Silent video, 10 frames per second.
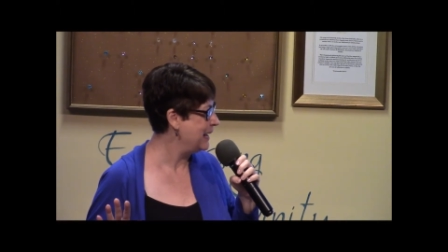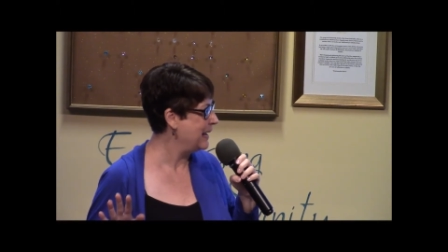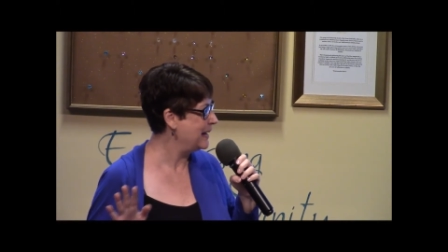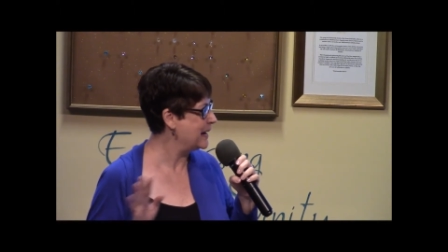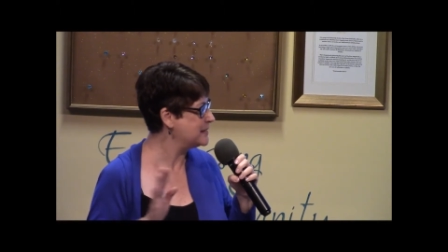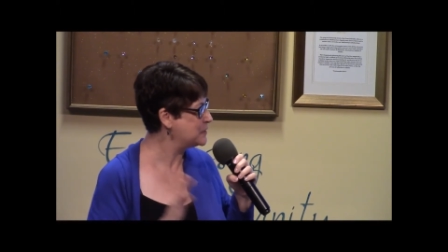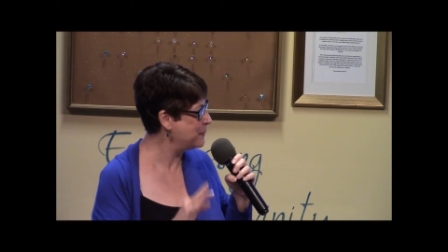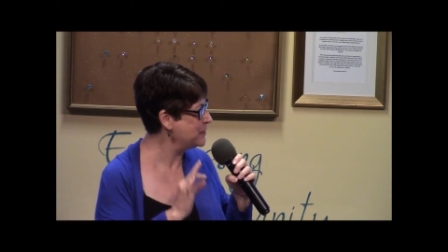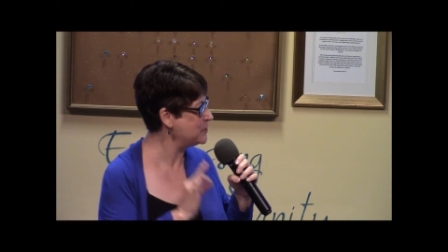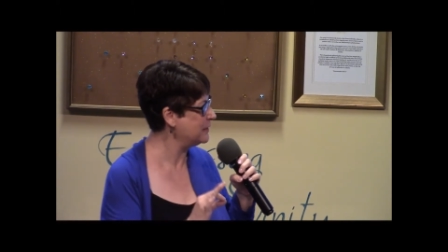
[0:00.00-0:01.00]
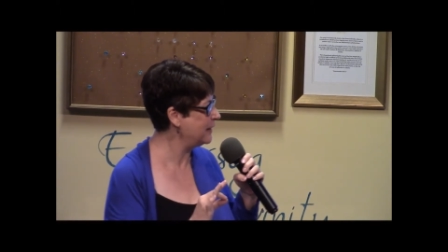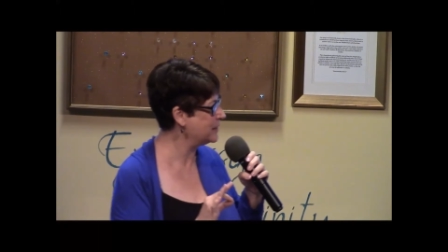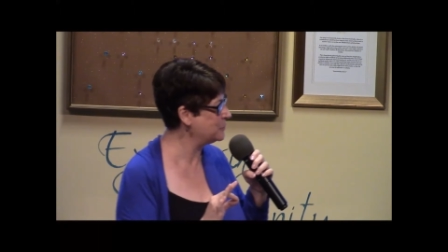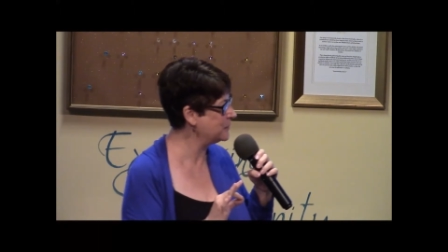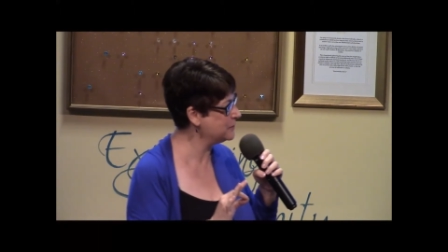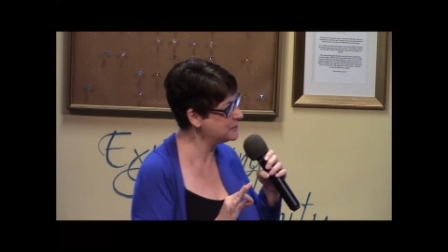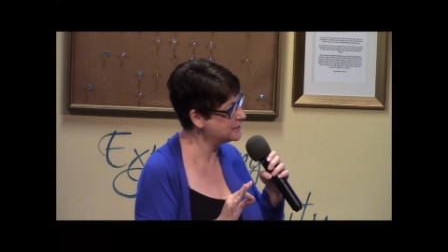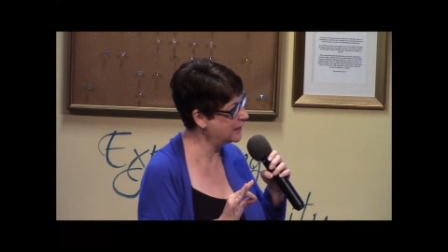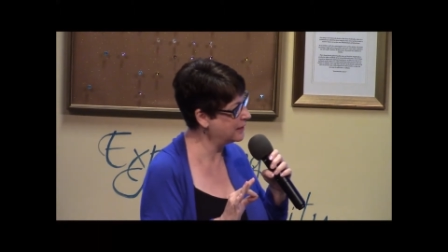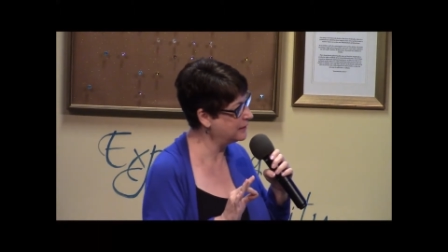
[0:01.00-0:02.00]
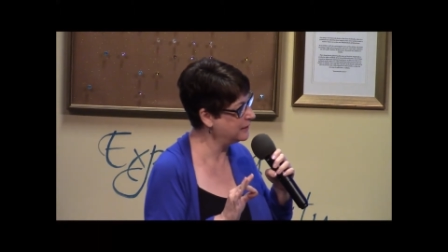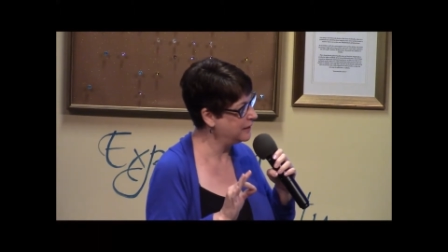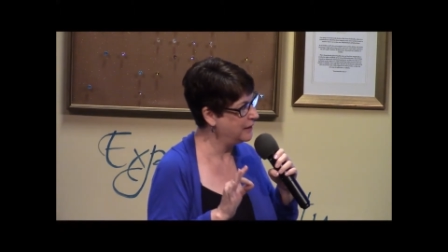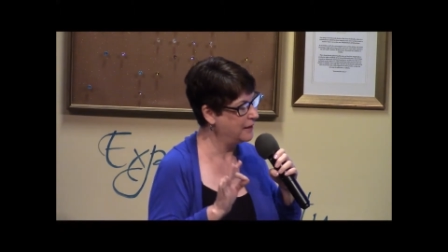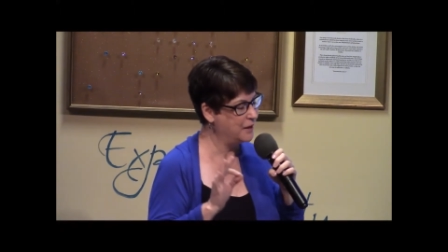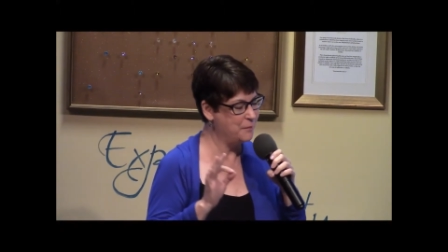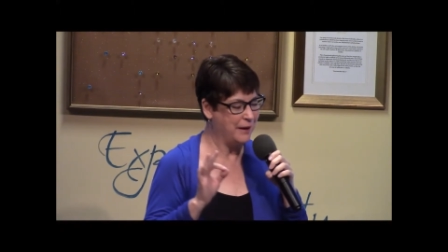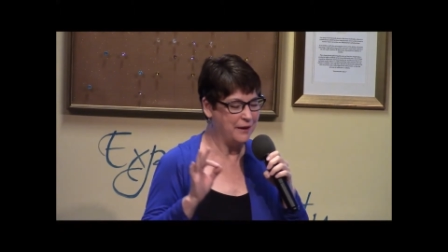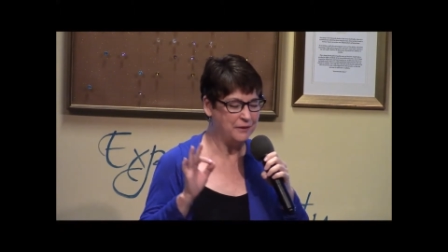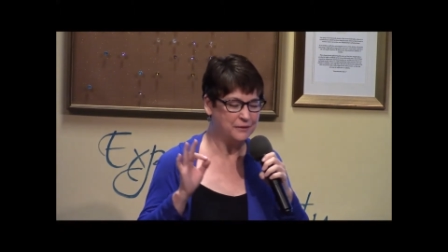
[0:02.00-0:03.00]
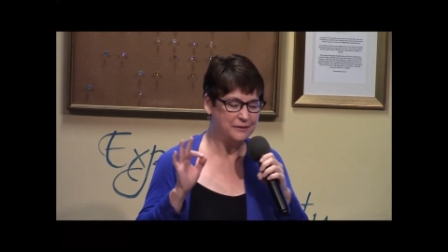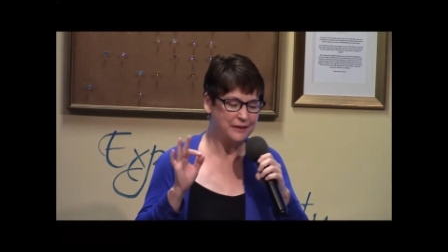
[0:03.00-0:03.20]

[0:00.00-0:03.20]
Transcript: And I especially liked what you said about